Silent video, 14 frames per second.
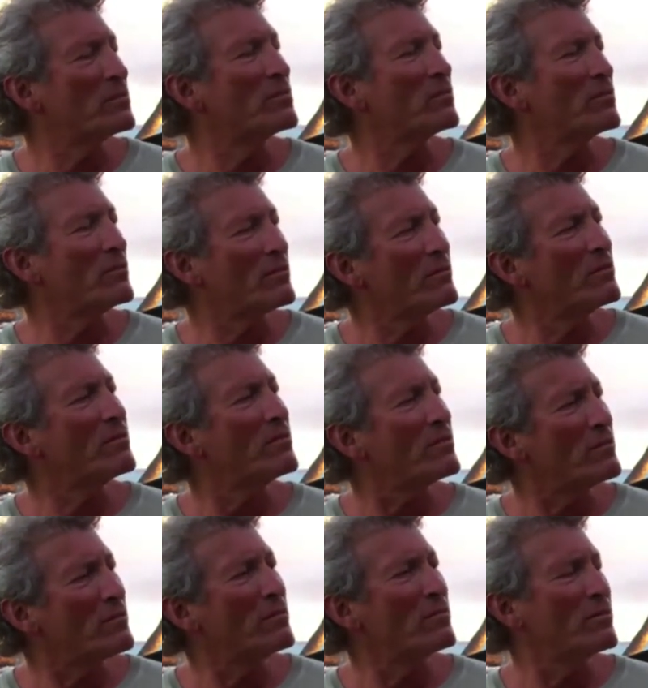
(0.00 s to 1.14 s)

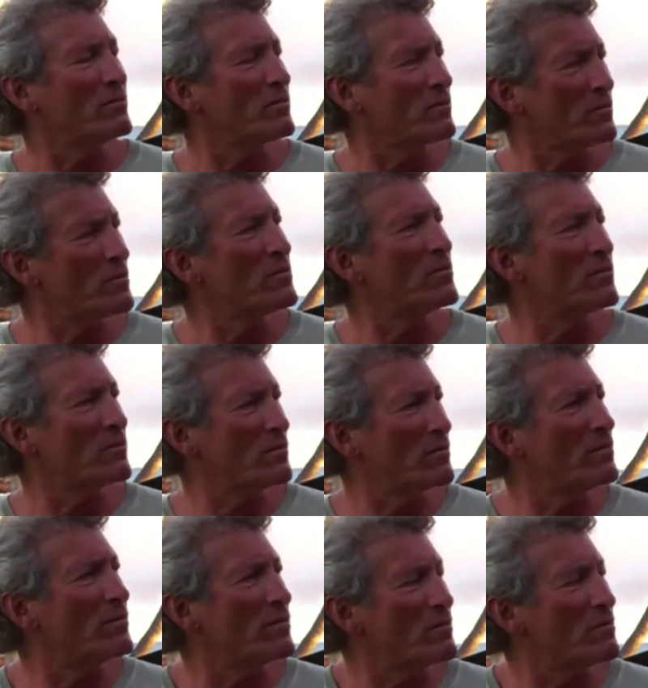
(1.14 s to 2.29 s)

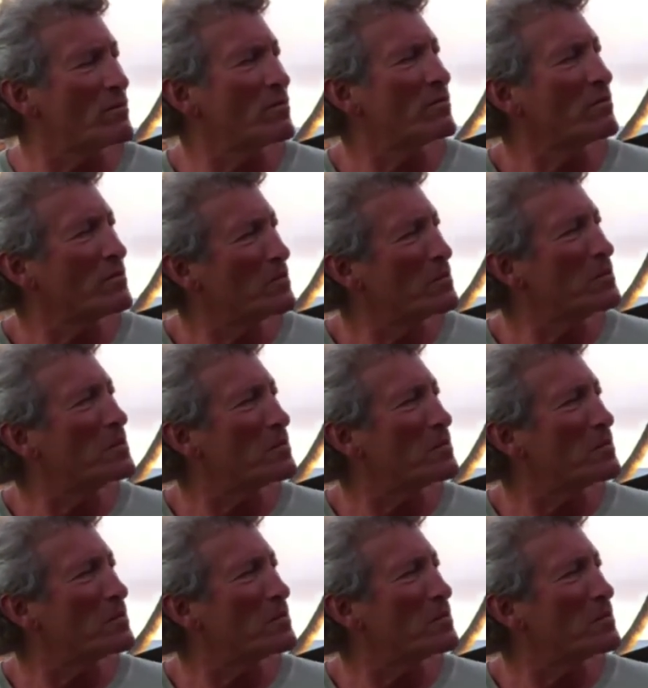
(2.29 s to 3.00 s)
(silent)